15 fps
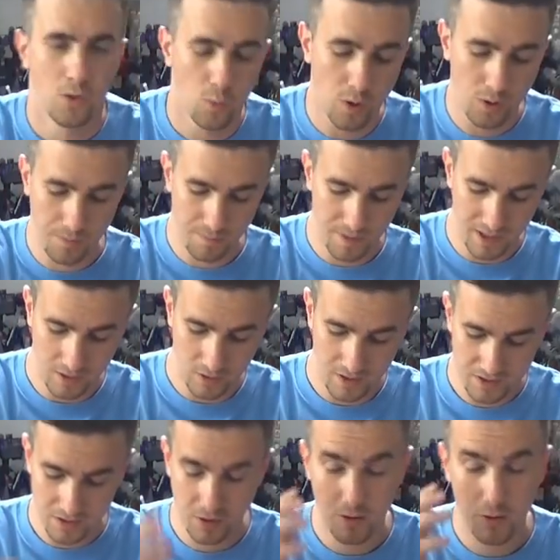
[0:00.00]
Welcome back,
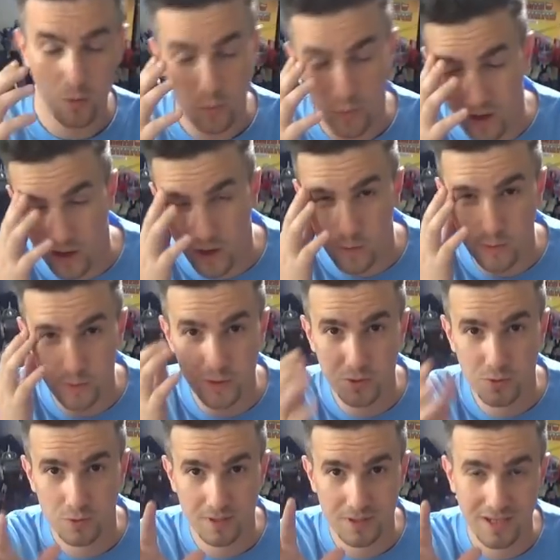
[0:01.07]
guys. So I hope you
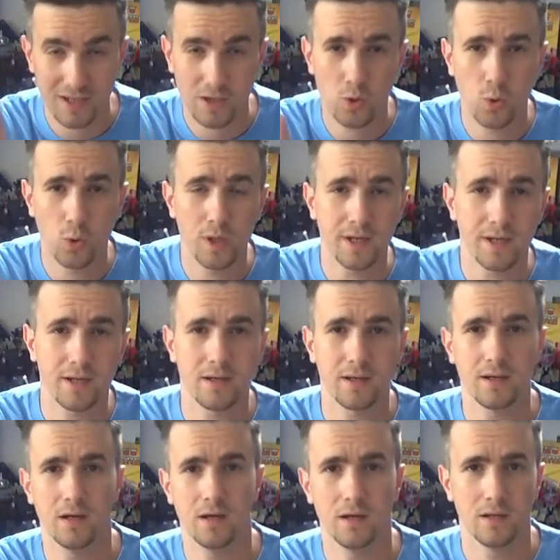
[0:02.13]
enjoyed that quick
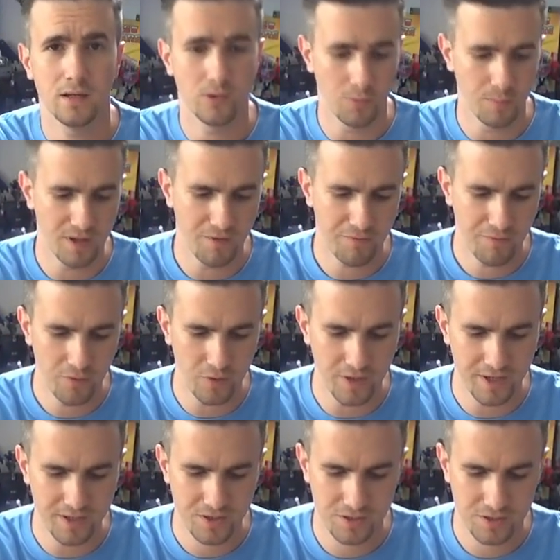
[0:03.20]
little bit of
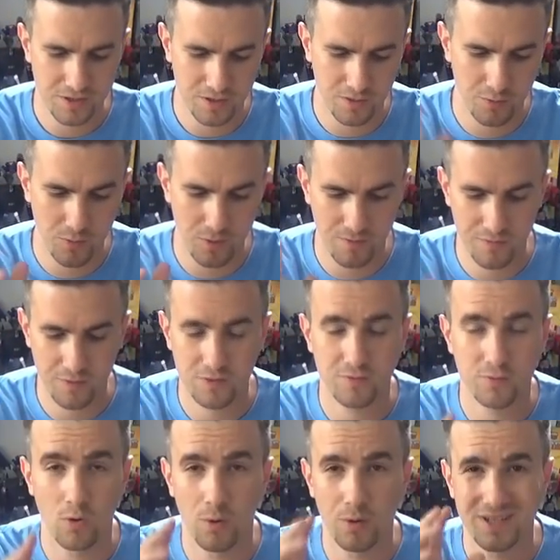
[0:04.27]
footage. So first
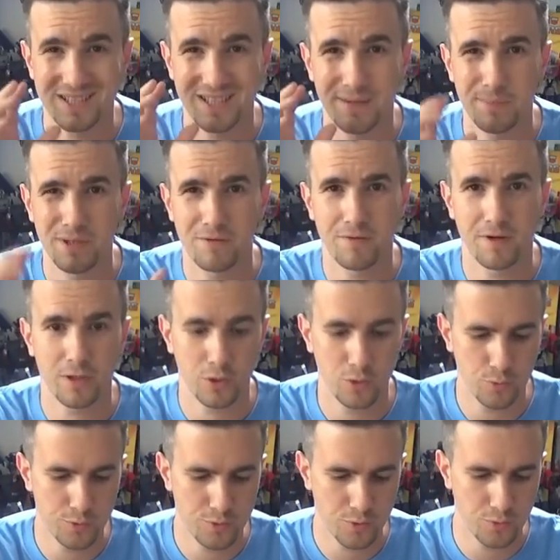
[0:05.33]
of all, I want to say a big thank
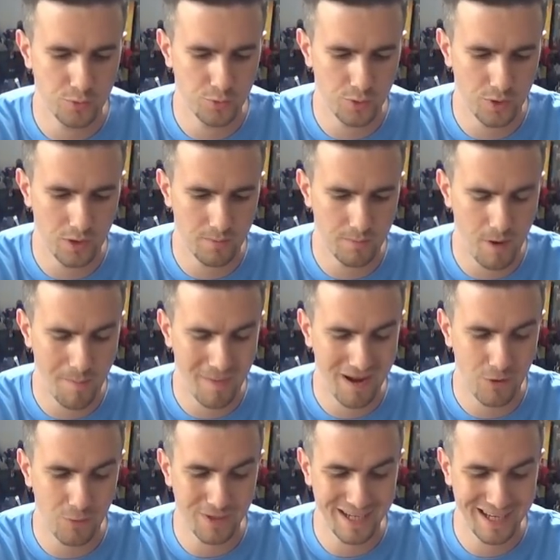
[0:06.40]
you to my
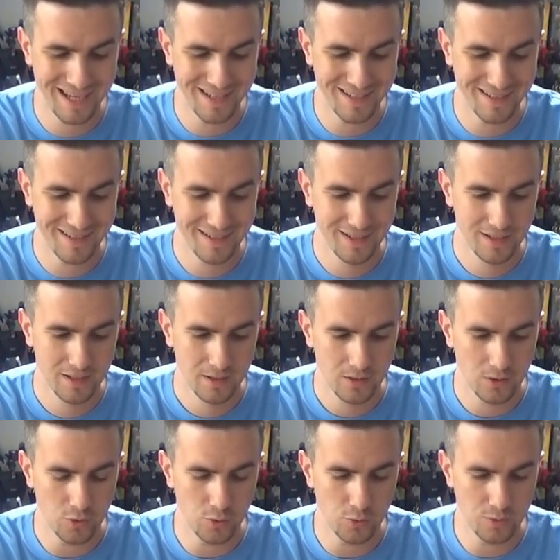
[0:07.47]
pal Ken,
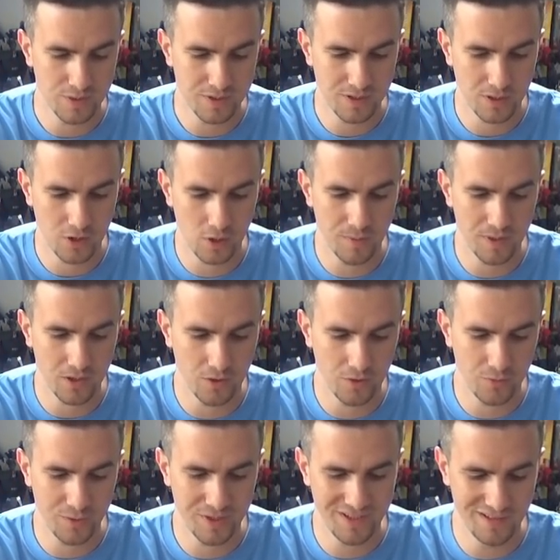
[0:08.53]
who was at Comic
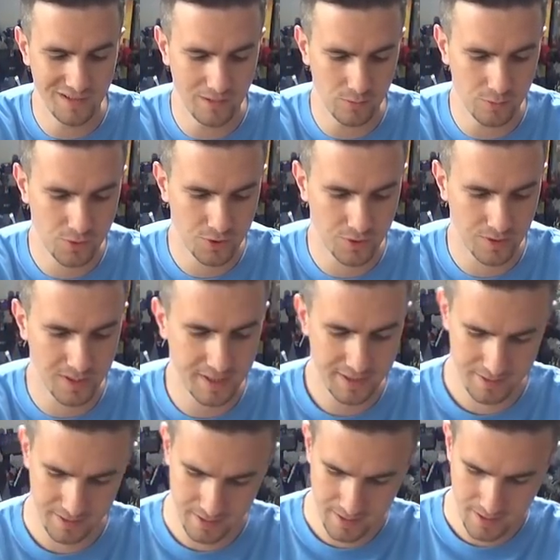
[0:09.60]
Con. We did a little
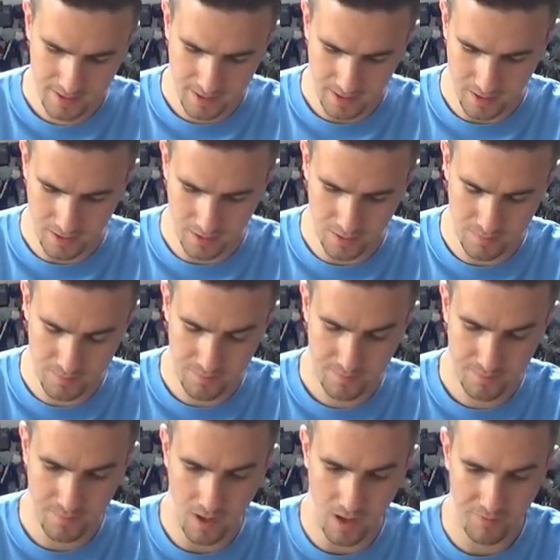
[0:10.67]
trade.
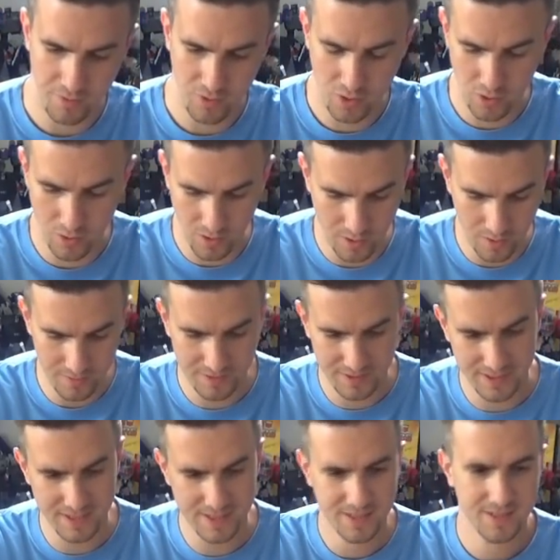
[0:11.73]
I've got
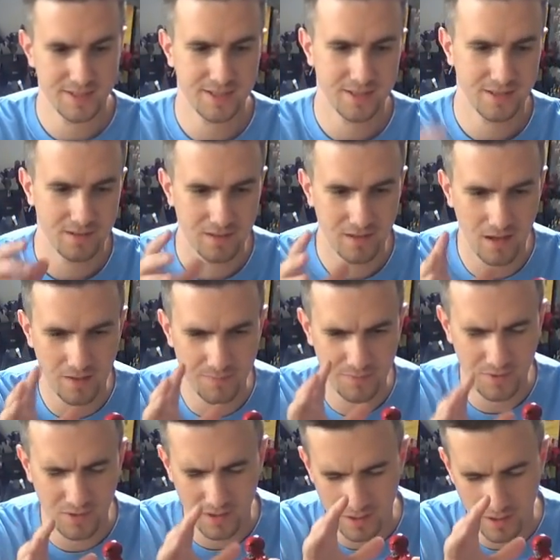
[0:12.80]
this.
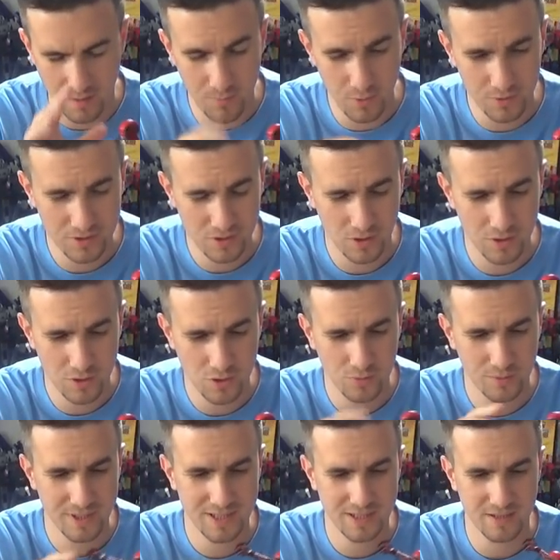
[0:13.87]
I'm not entirely sure
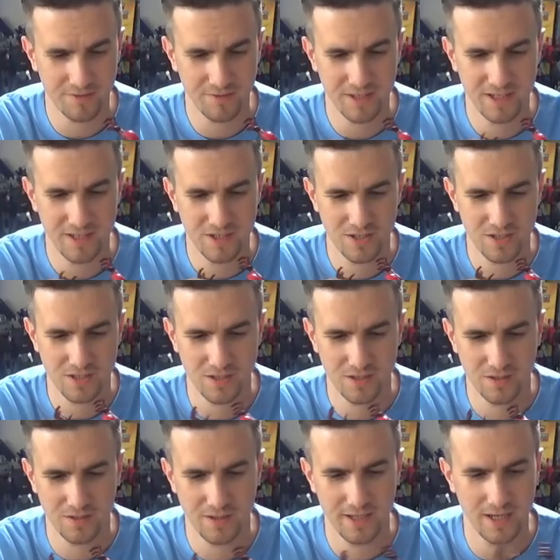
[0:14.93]
what this is. I think it's just
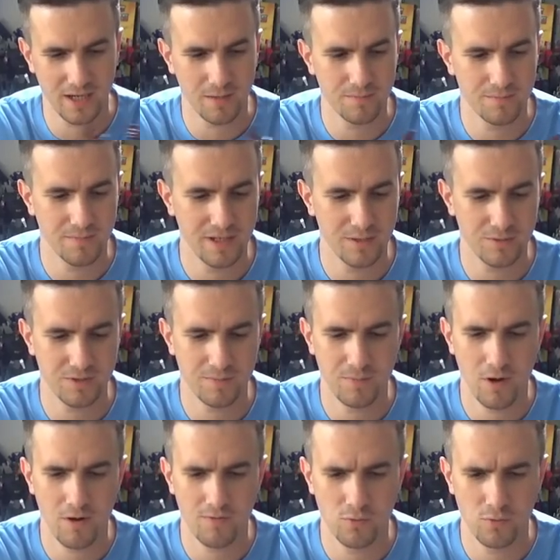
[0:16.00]
it was a
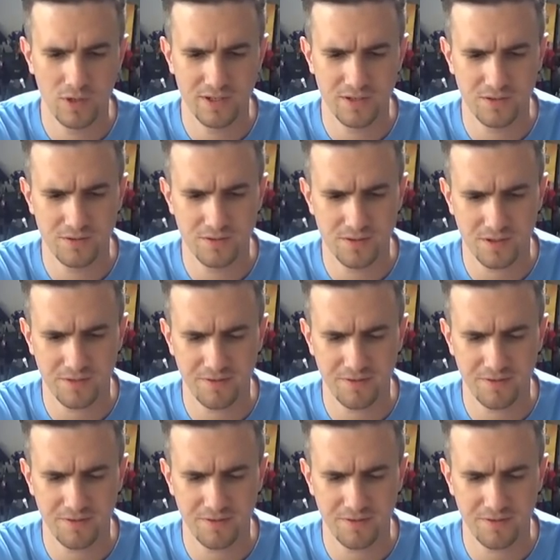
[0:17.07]
Marvel Legends.